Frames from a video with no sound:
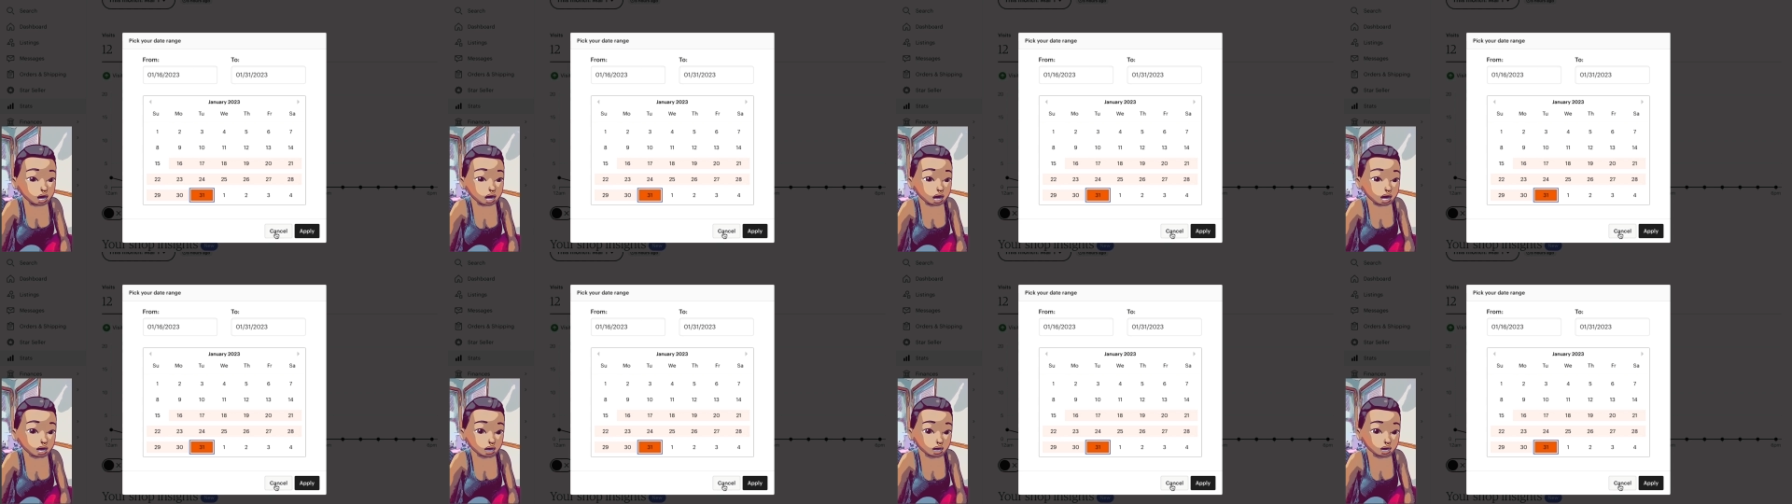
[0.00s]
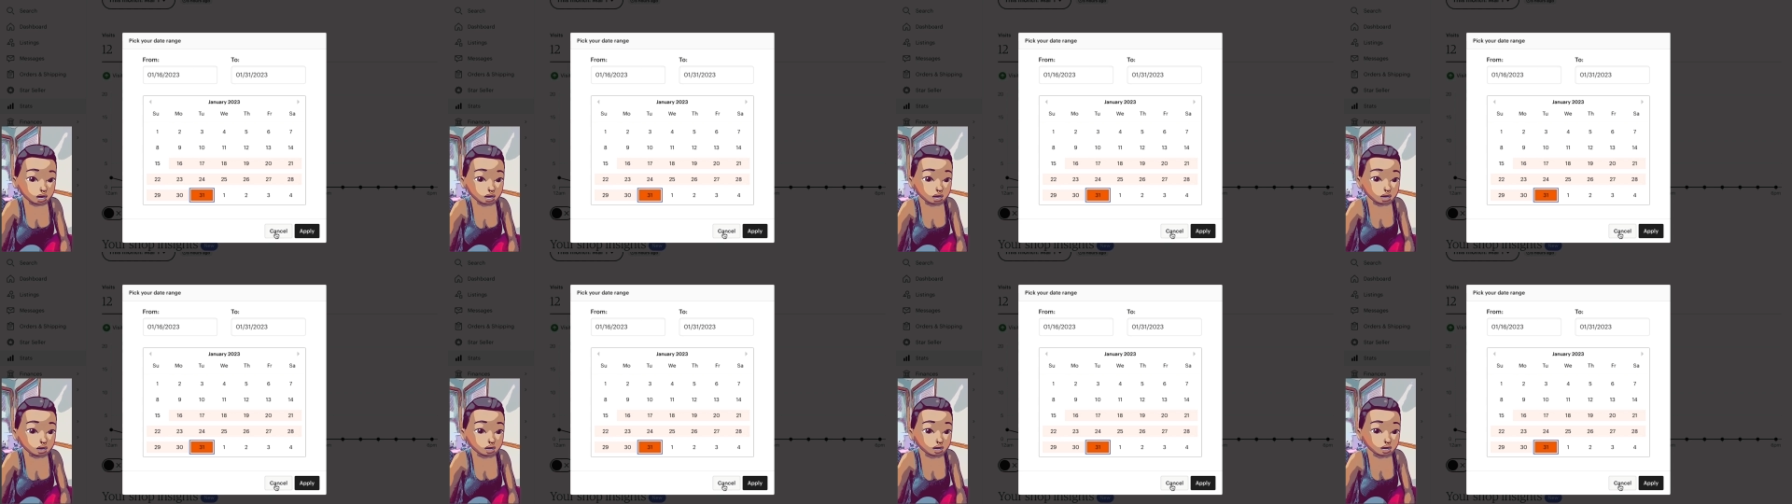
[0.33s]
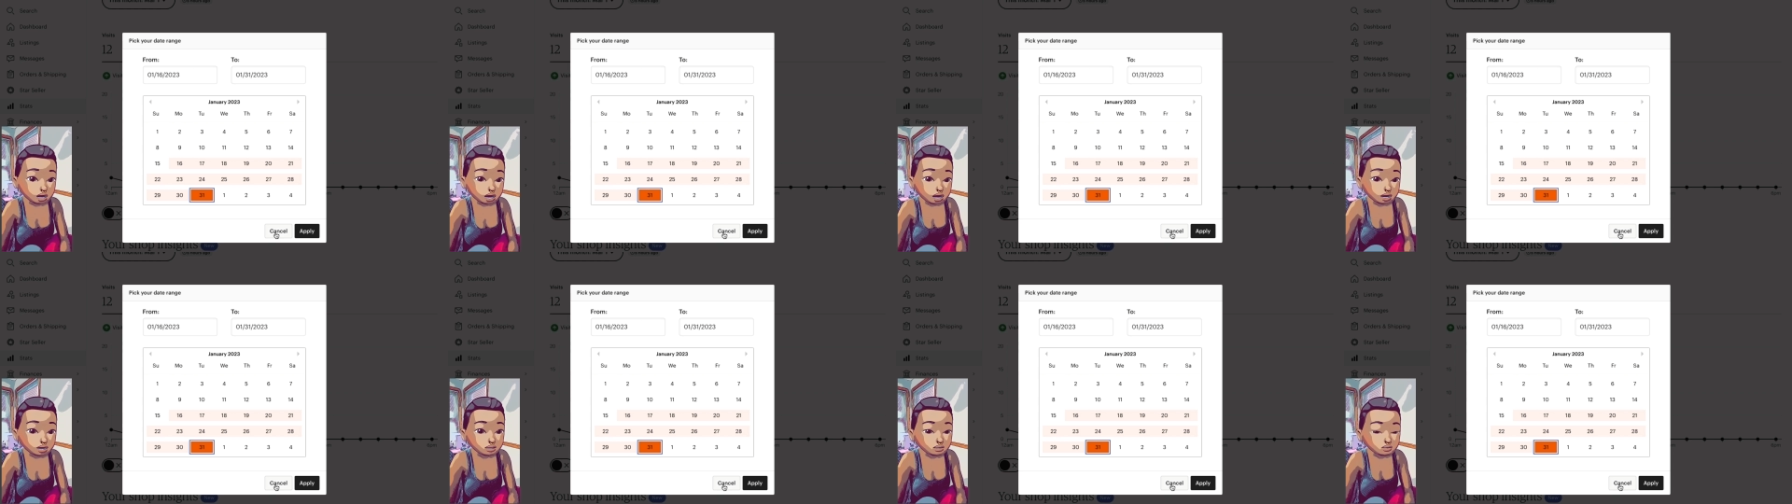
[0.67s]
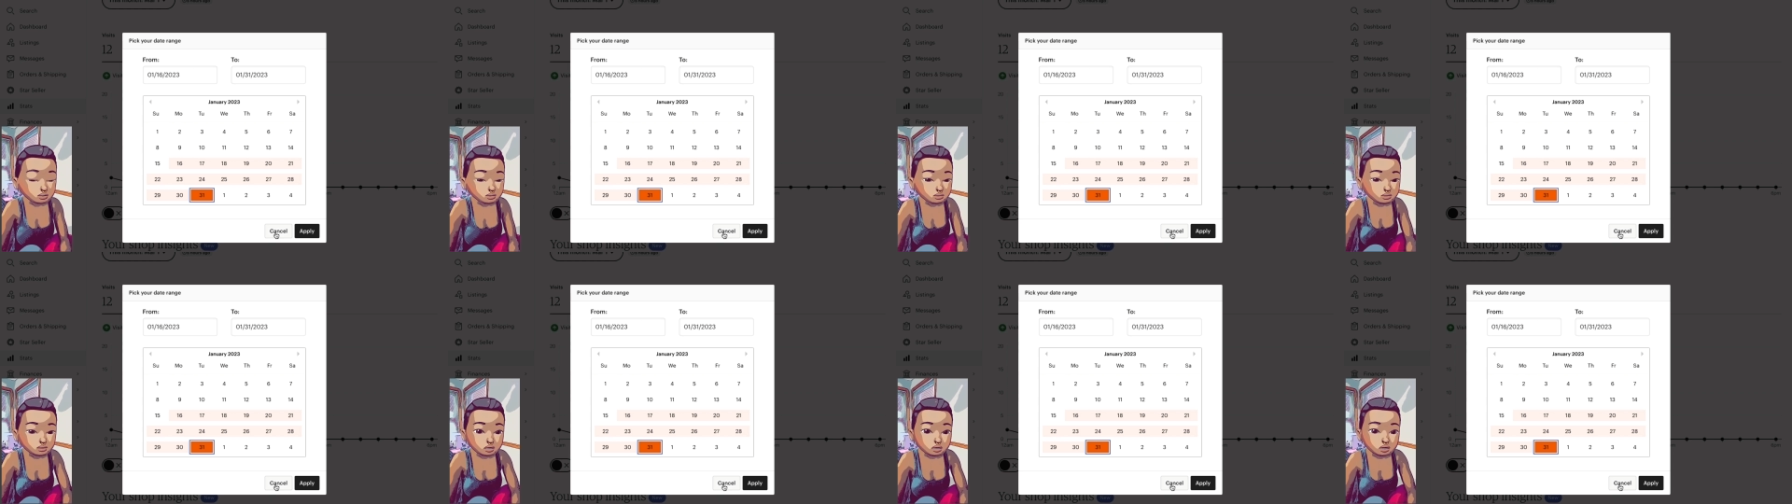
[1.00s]
and I
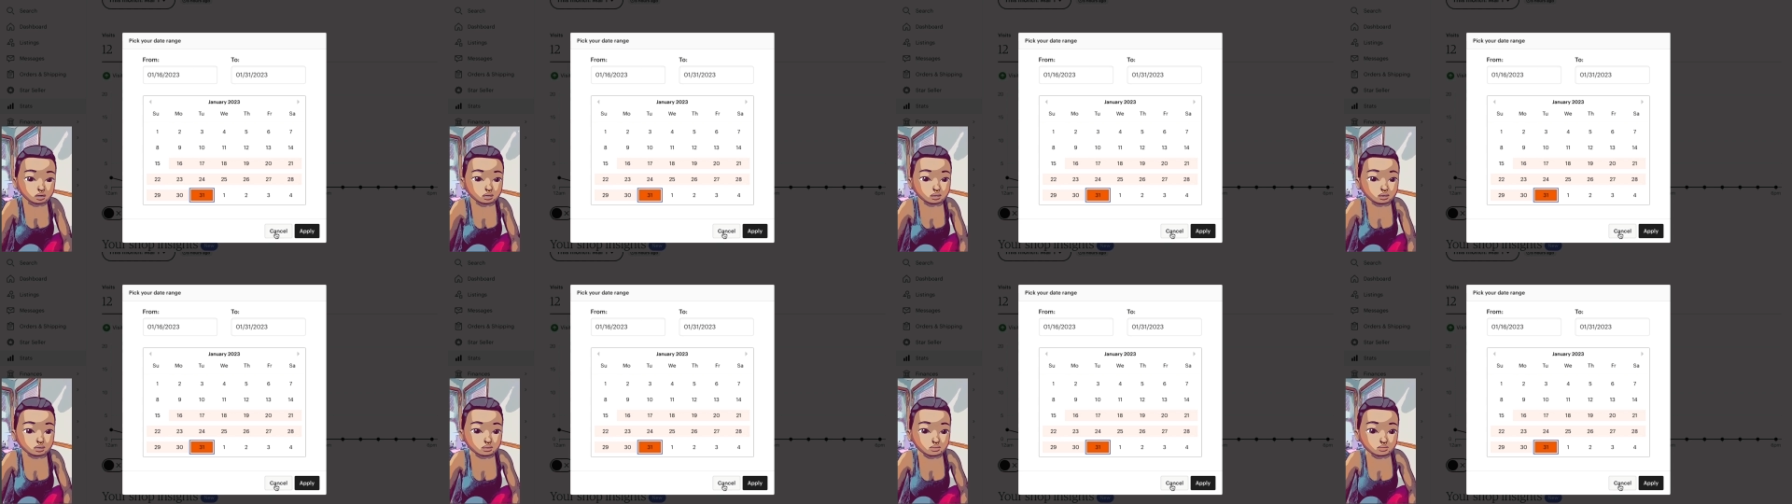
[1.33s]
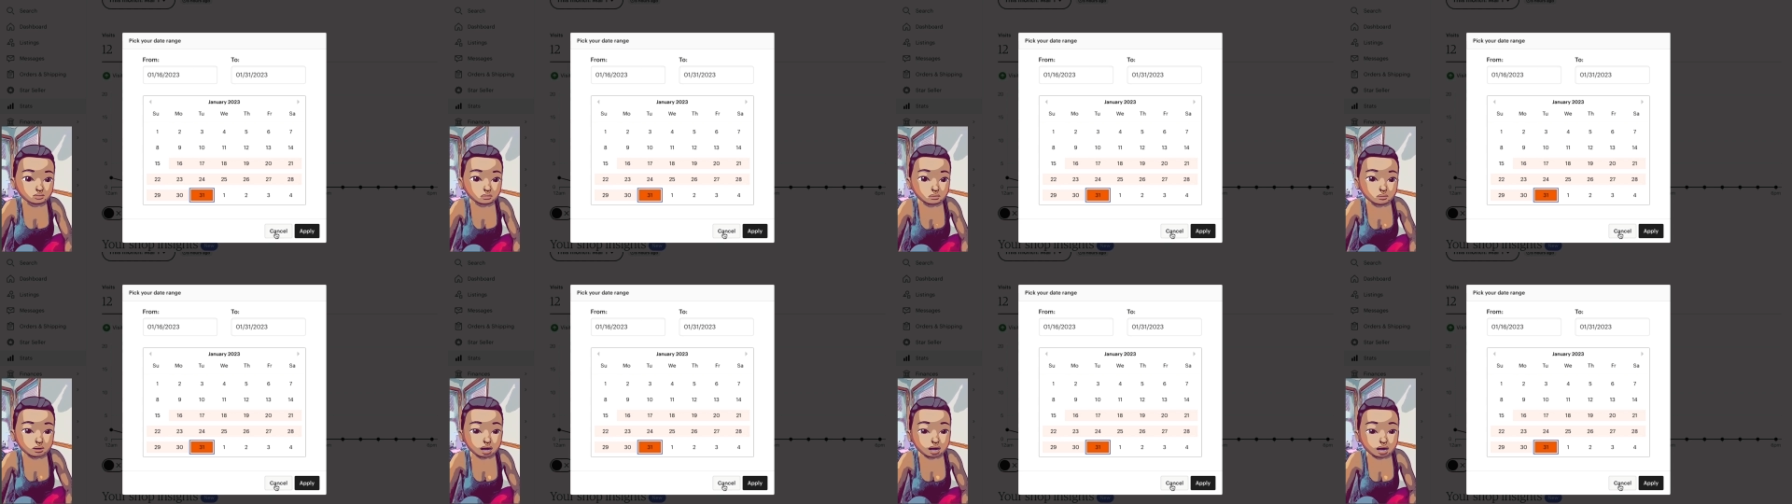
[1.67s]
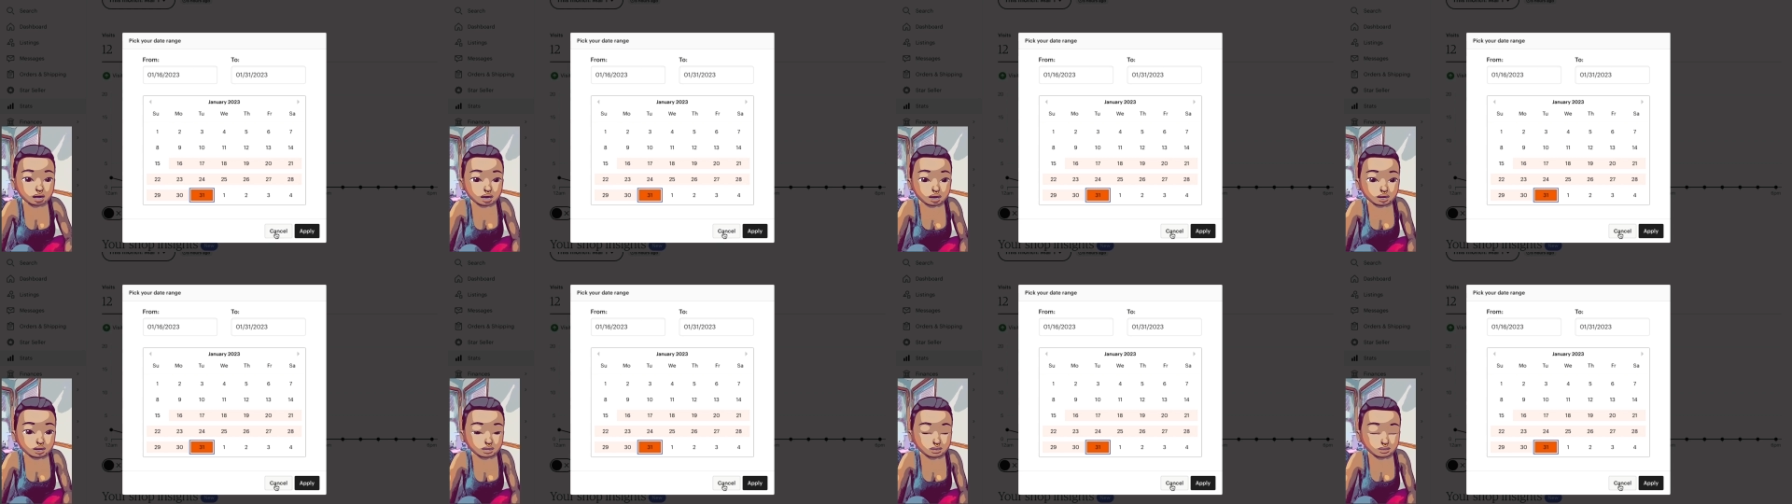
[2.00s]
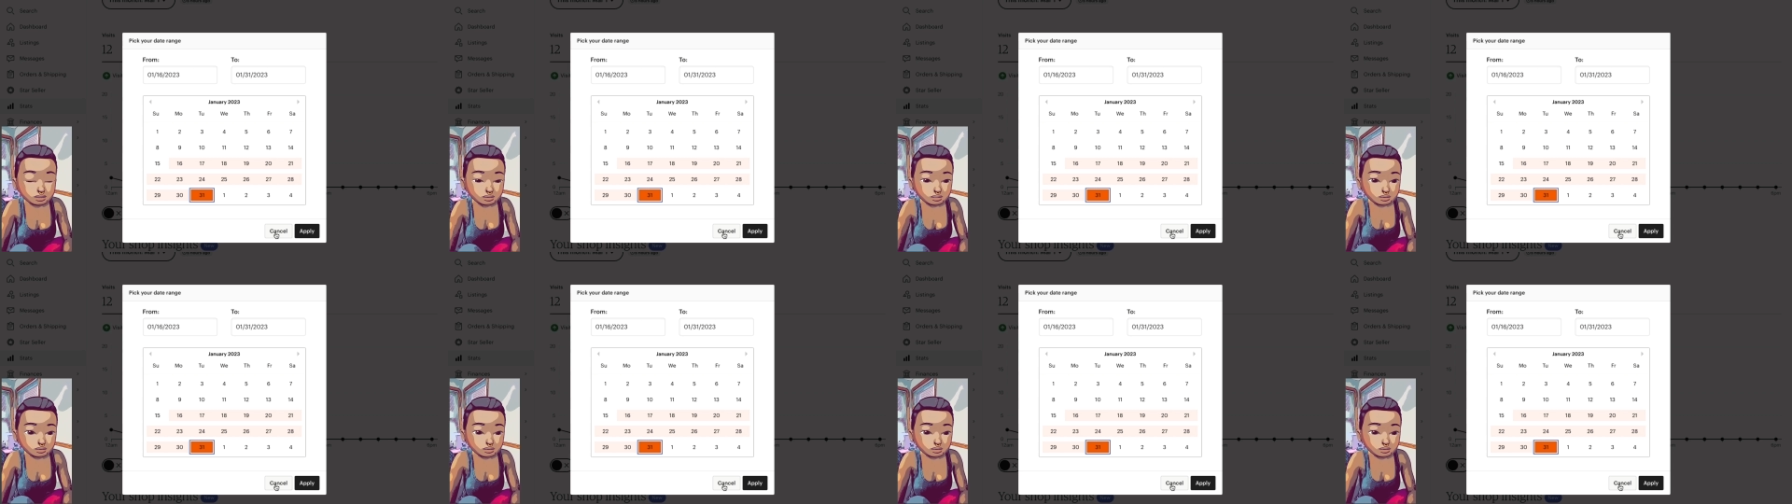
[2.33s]
started my